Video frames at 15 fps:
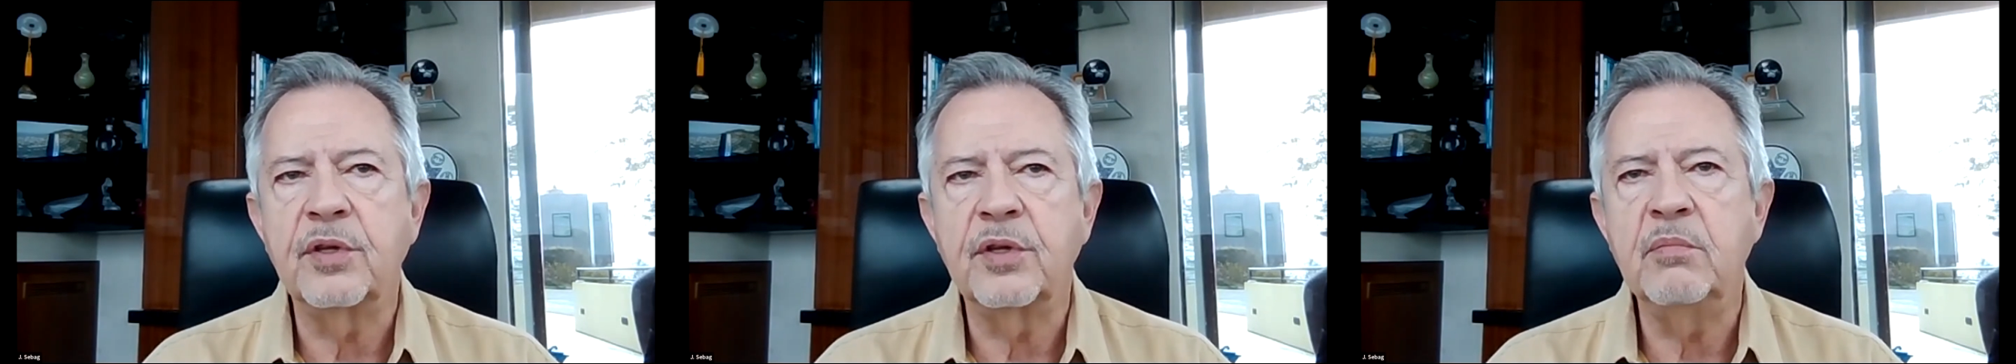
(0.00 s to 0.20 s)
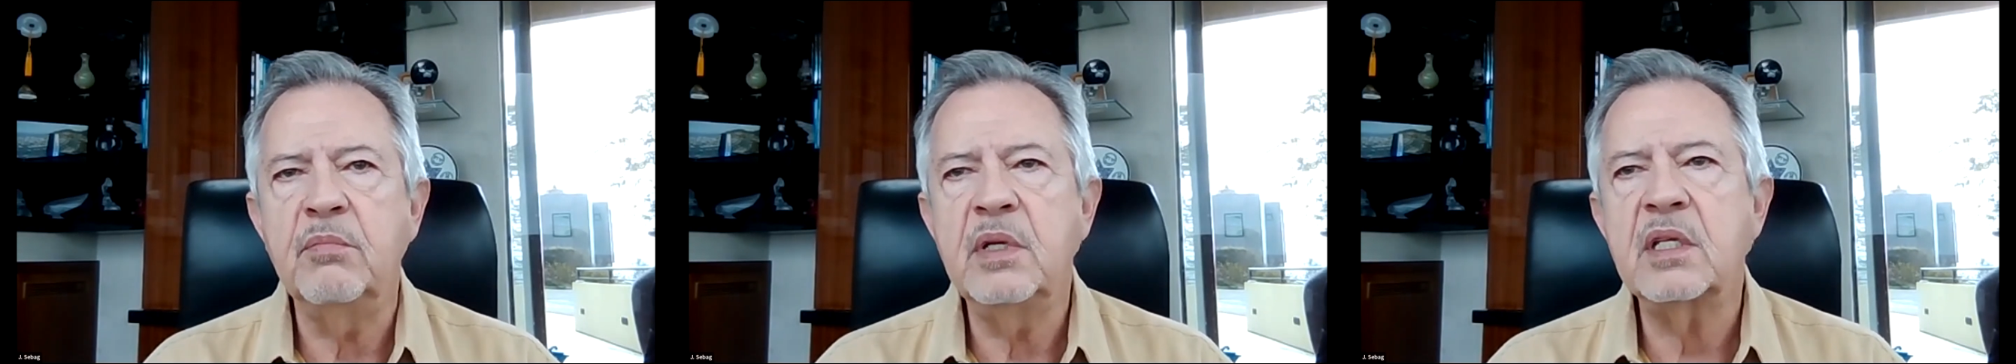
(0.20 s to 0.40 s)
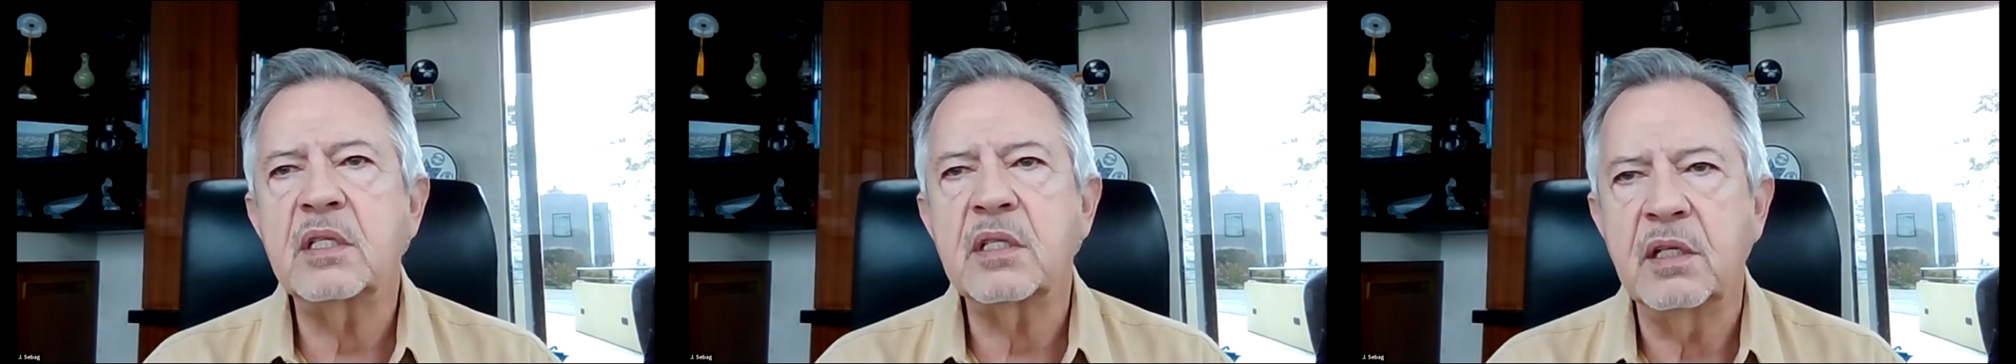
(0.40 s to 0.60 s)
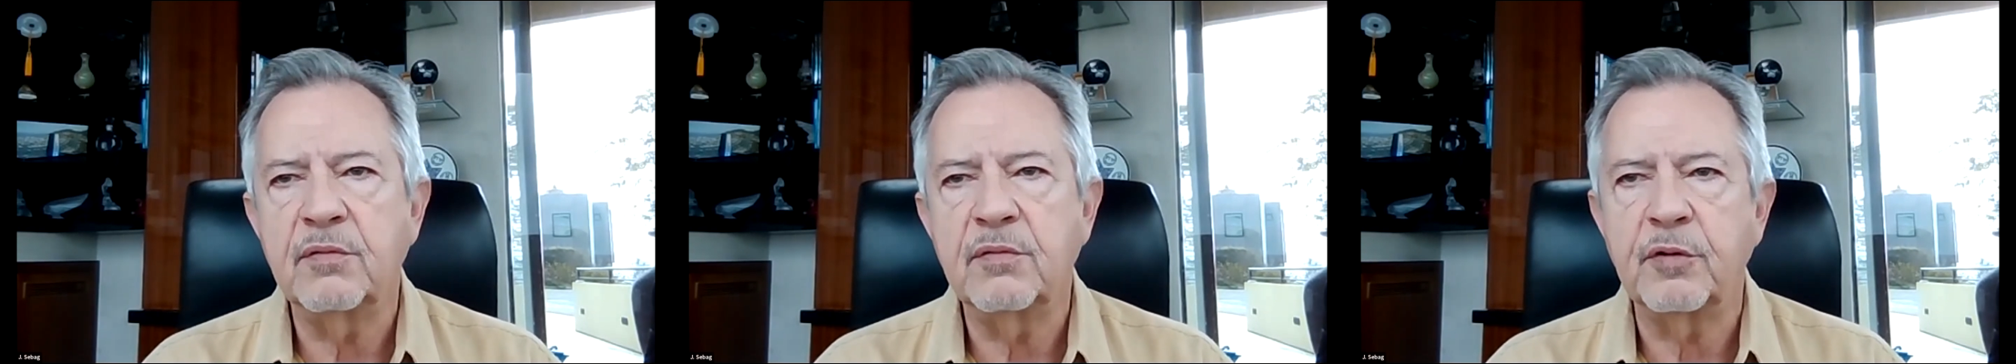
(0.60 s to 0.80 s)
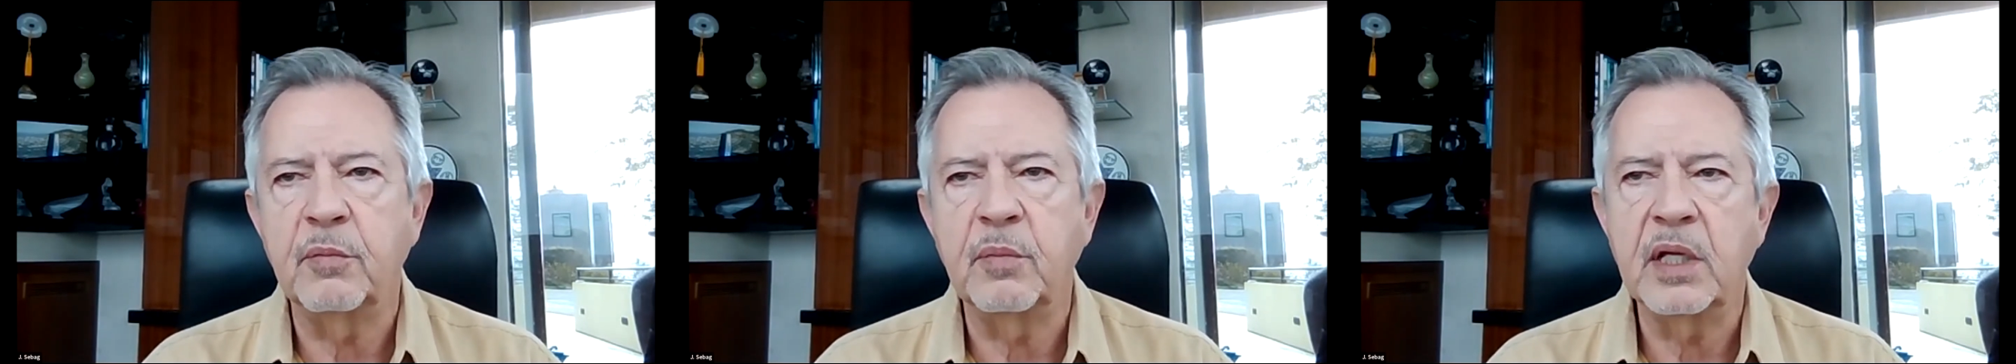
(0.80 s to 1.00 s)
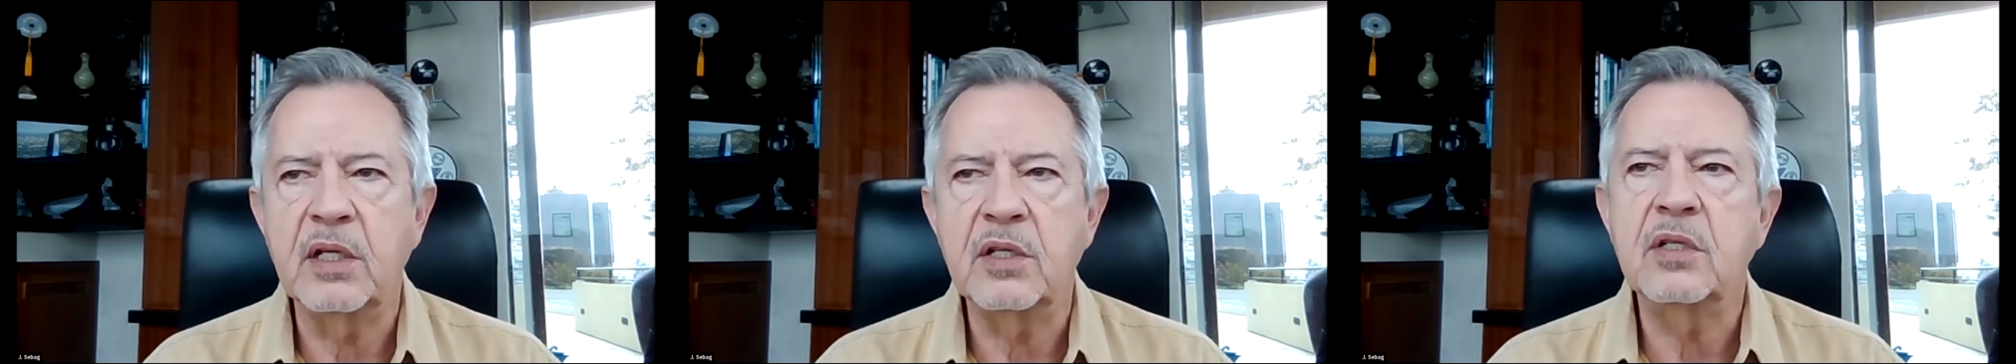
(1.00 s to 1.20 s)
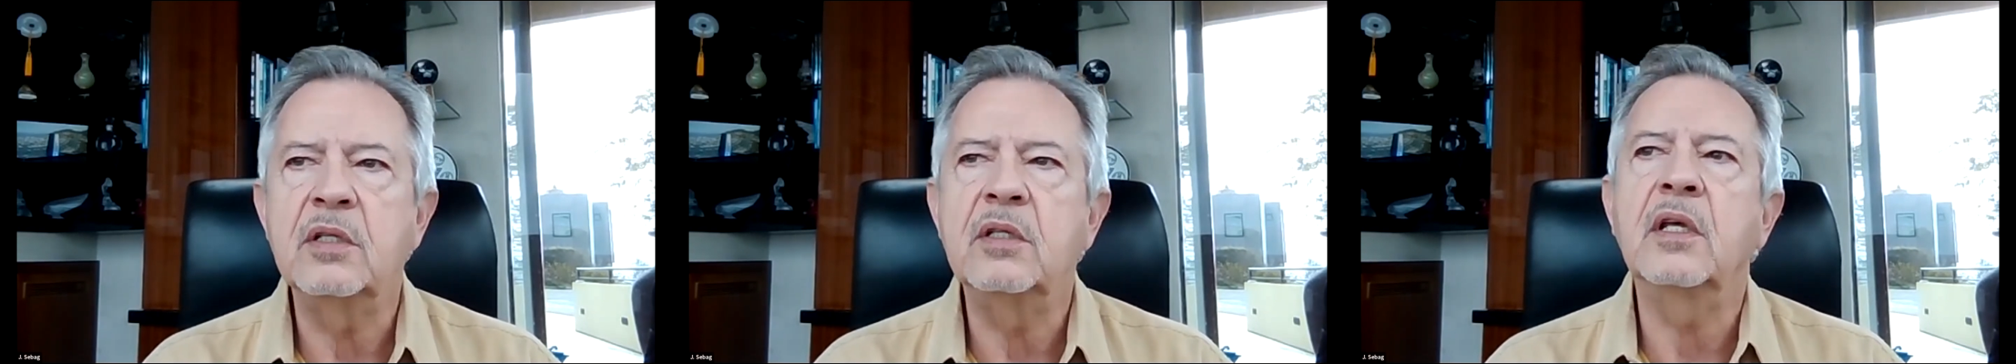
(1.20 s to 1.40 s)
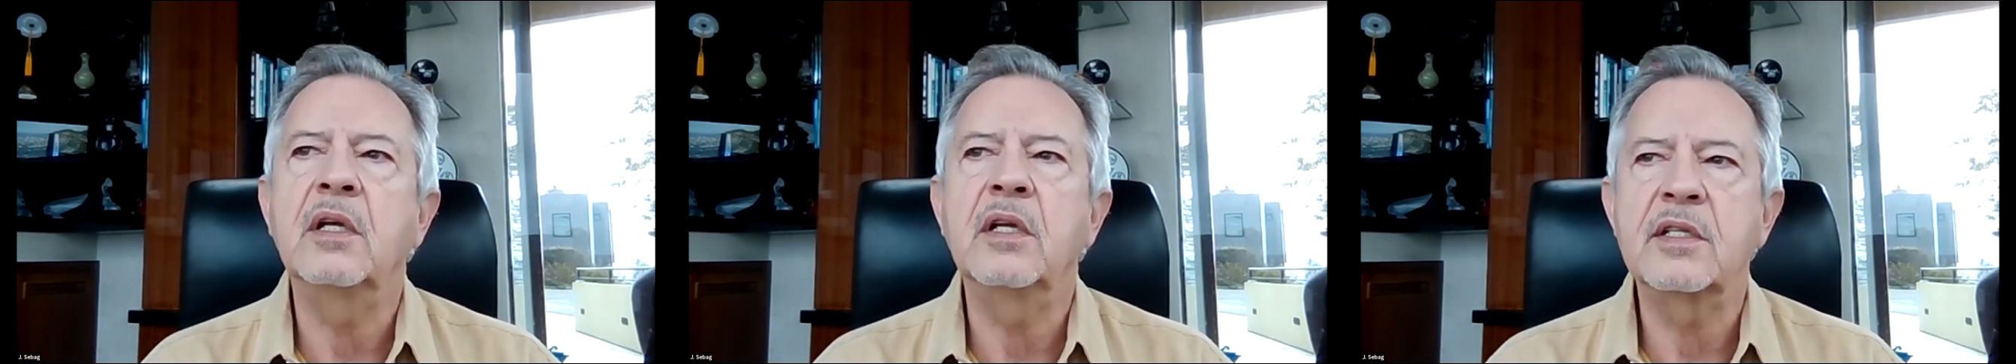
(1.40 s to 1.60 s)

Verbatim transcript: the misinformation that